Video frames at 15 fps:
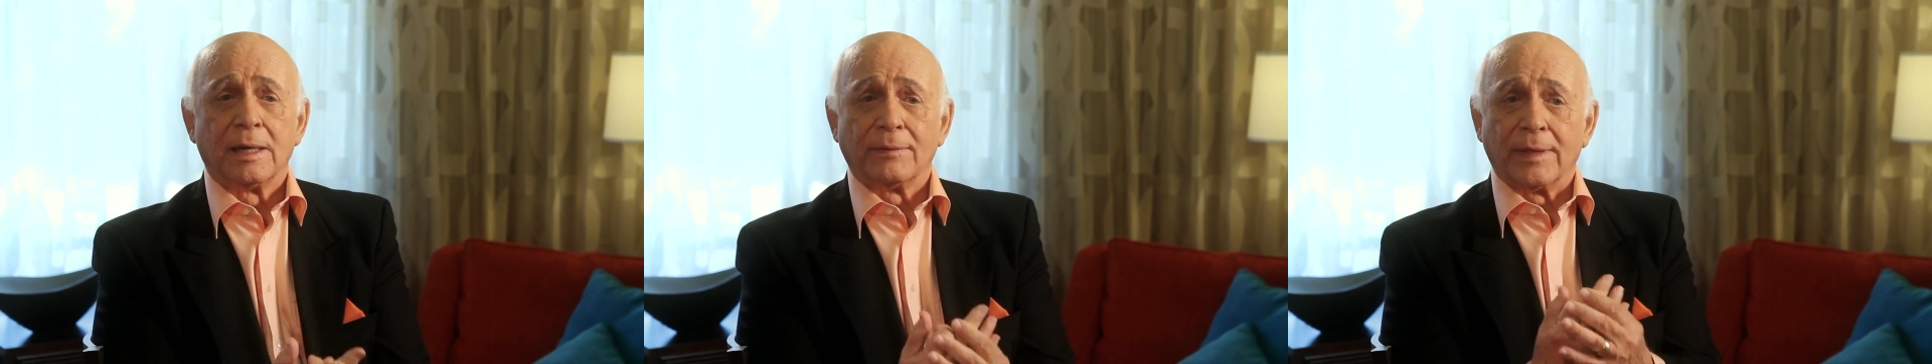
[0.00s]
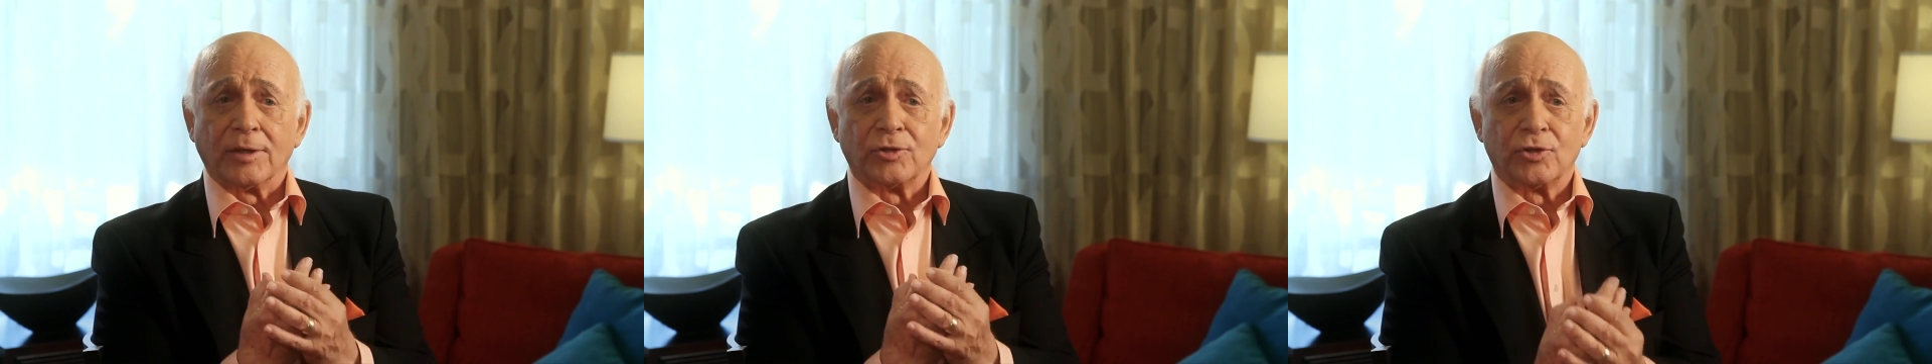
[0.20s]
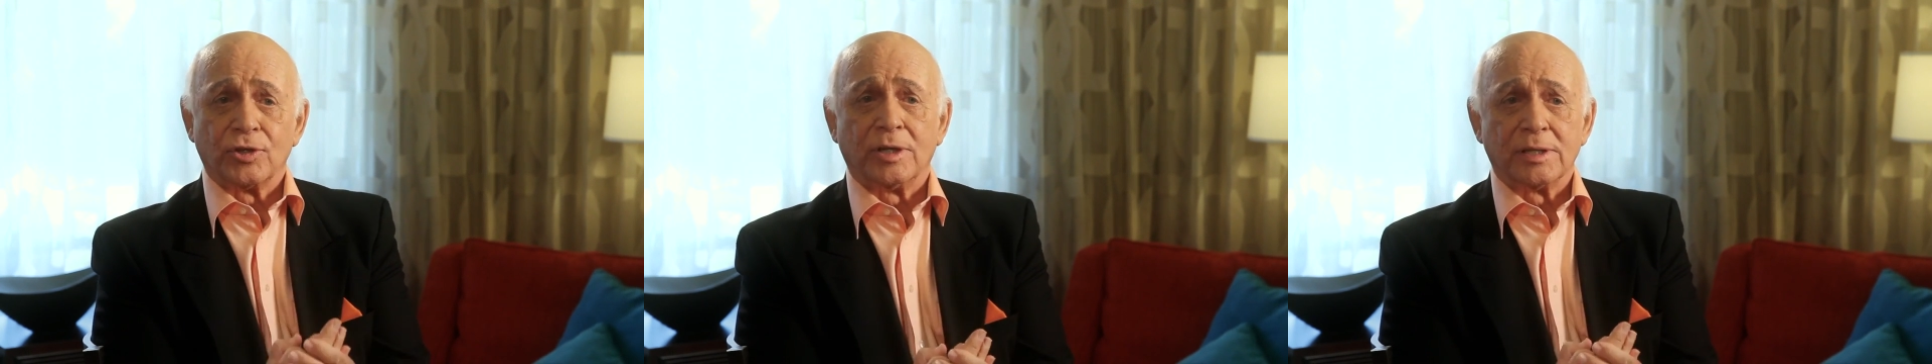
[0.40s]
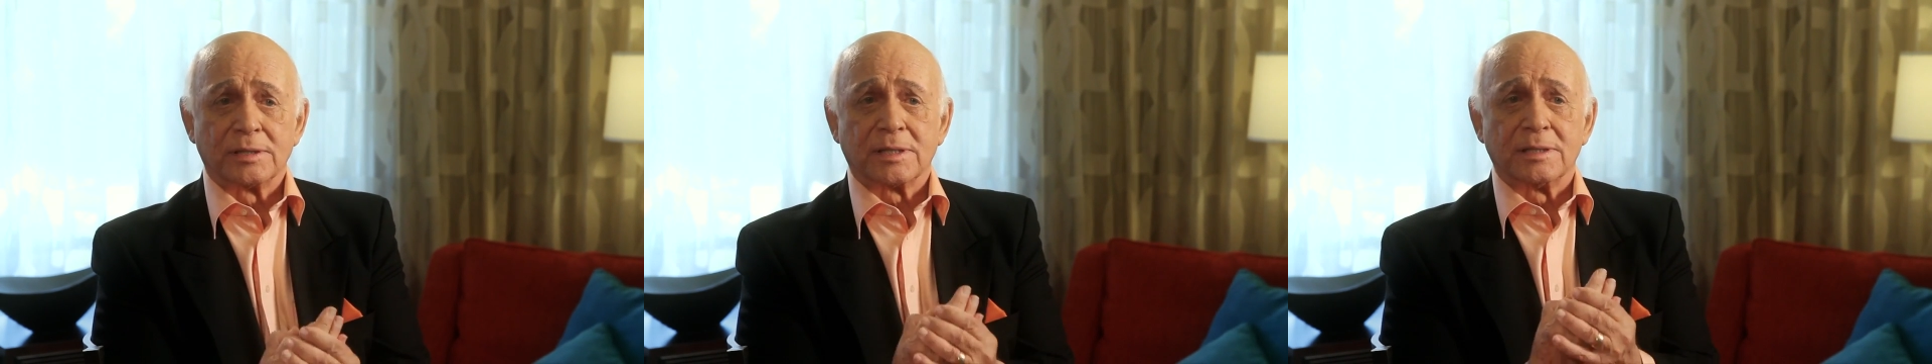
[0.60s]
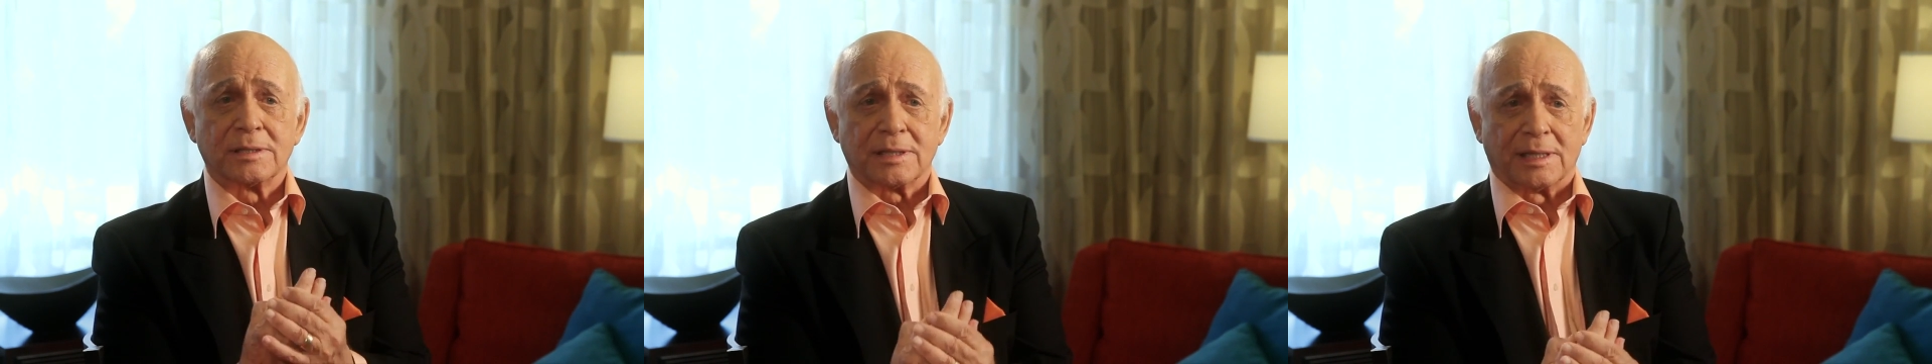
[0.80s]
that
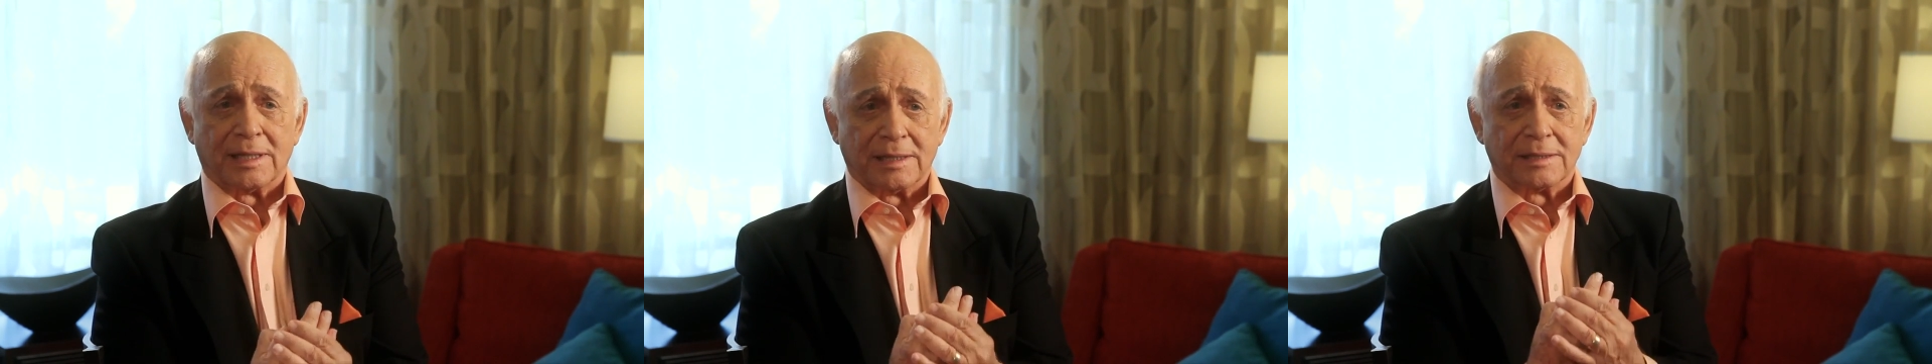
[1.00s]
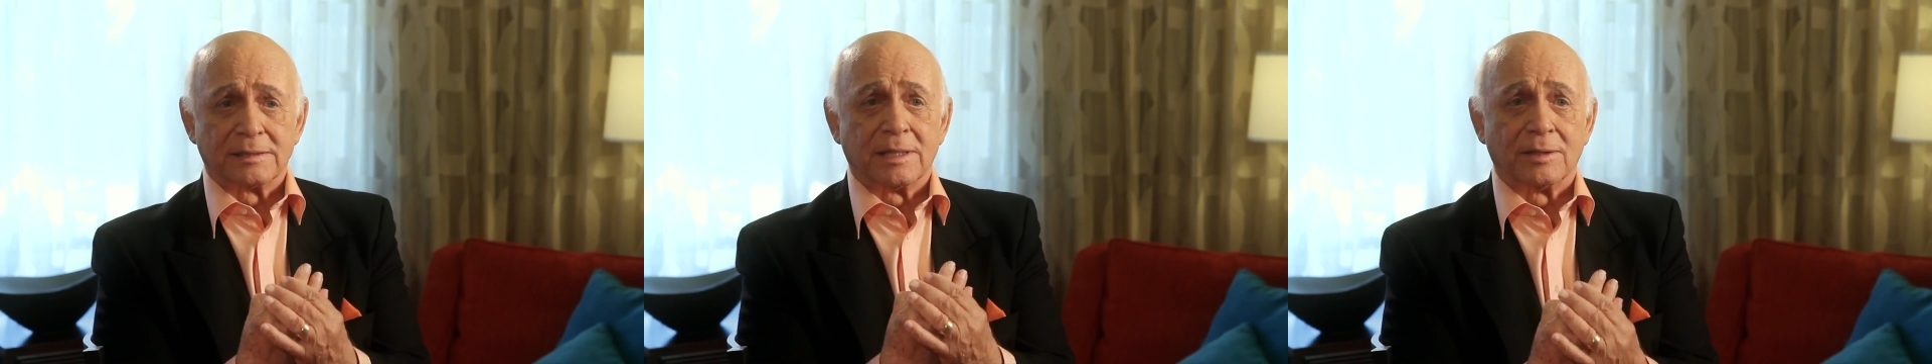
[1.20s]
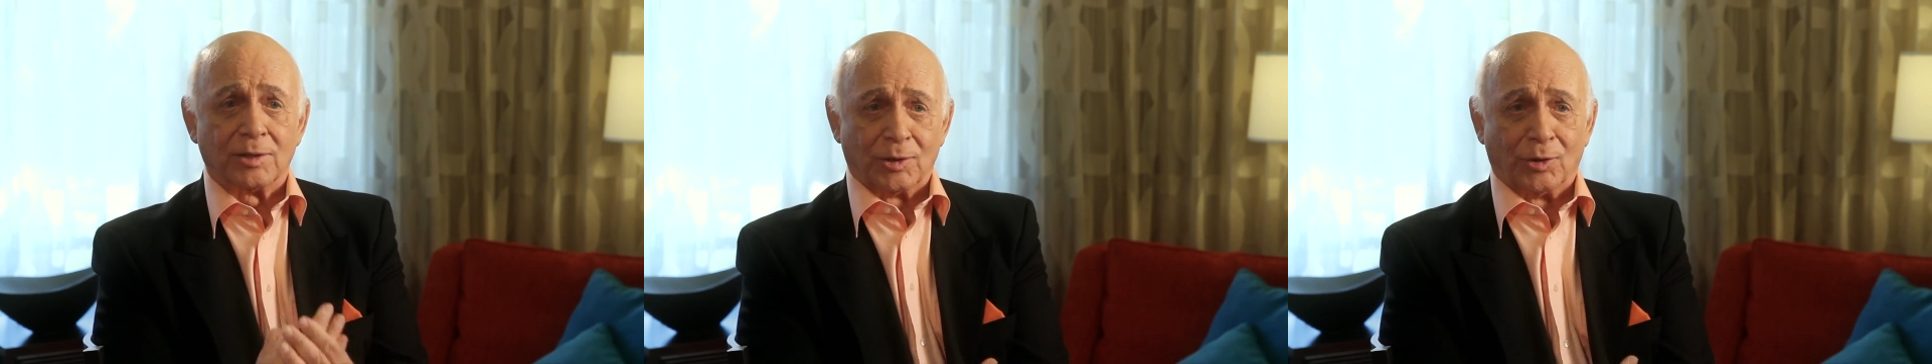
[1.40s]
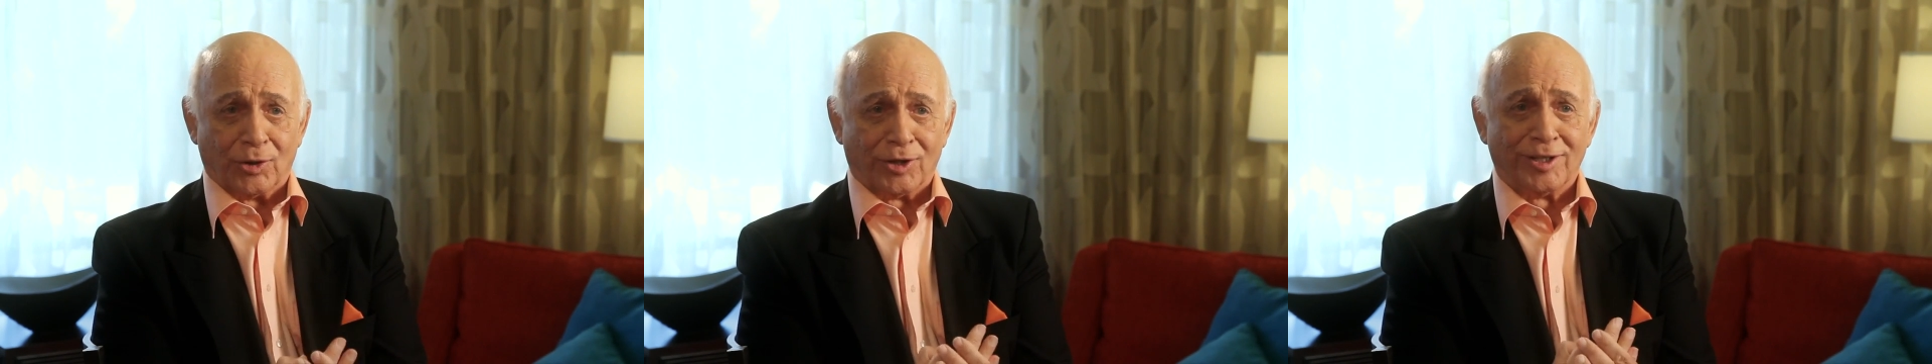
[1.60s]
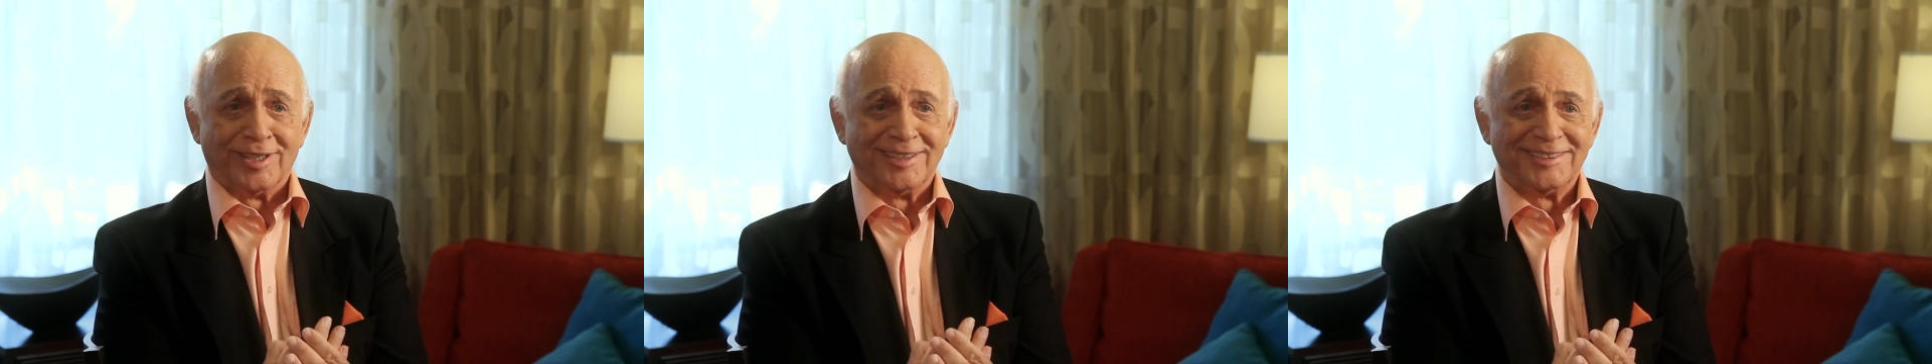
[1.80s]
Jesus is
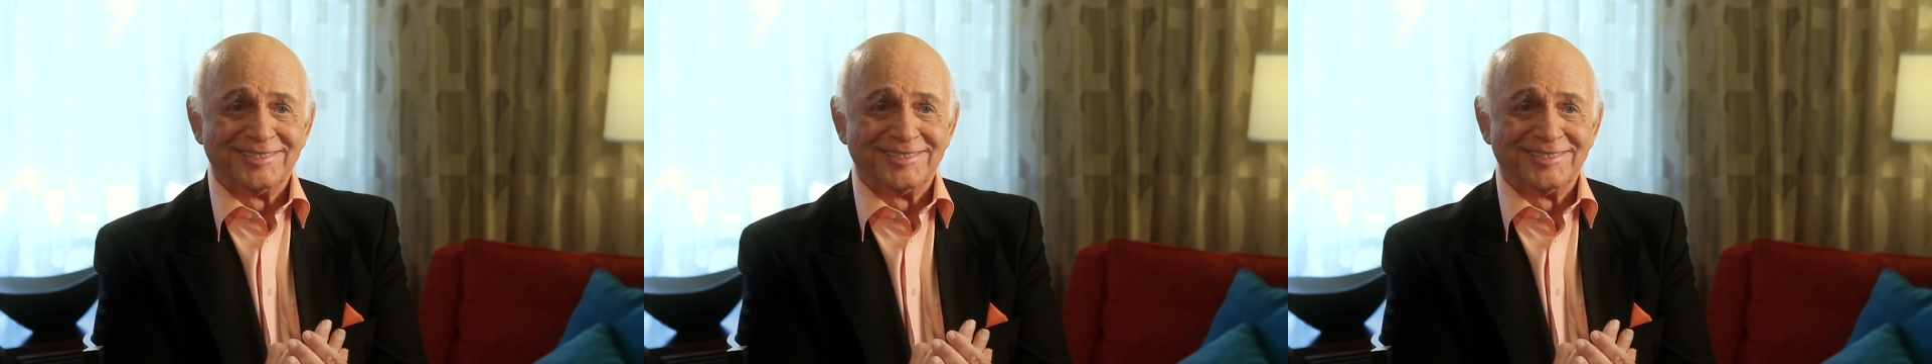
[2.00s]
Lord.